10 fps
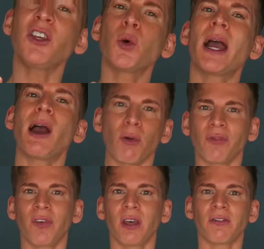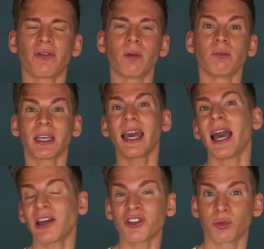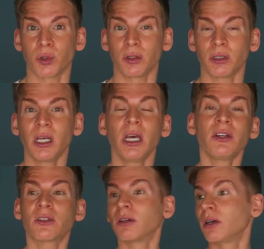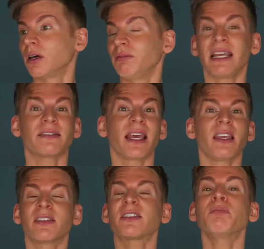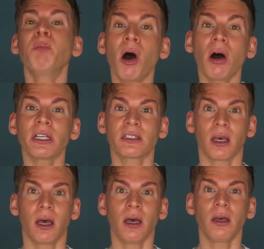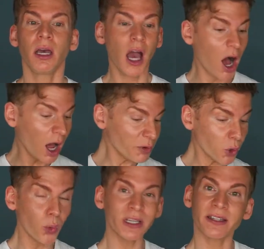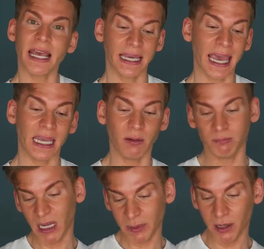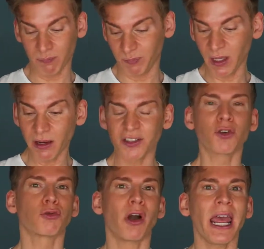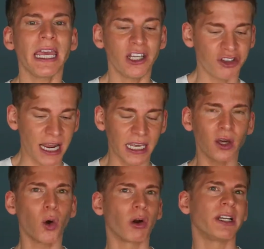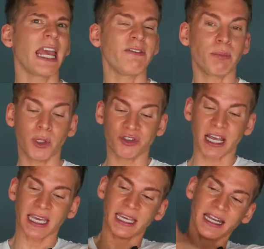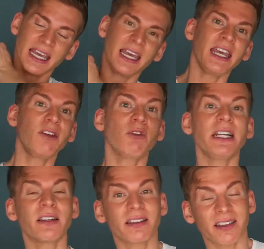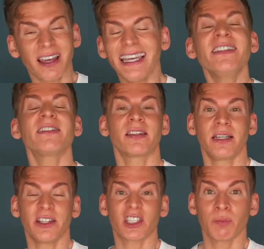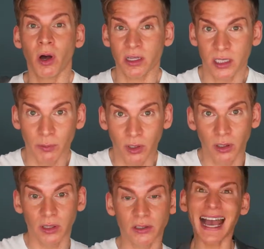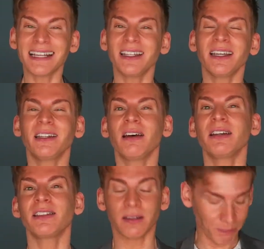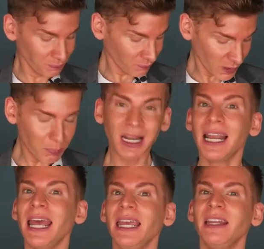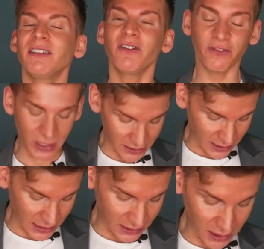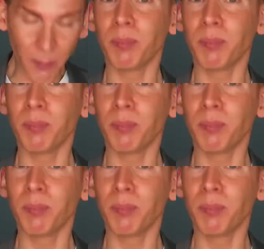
take your outfit from casual to, let's say, smarter, I would always take maybe a nice grey jacket or a navy blue jacket. It really does instantly smarten up your looks. Adding a nice, plain, fitted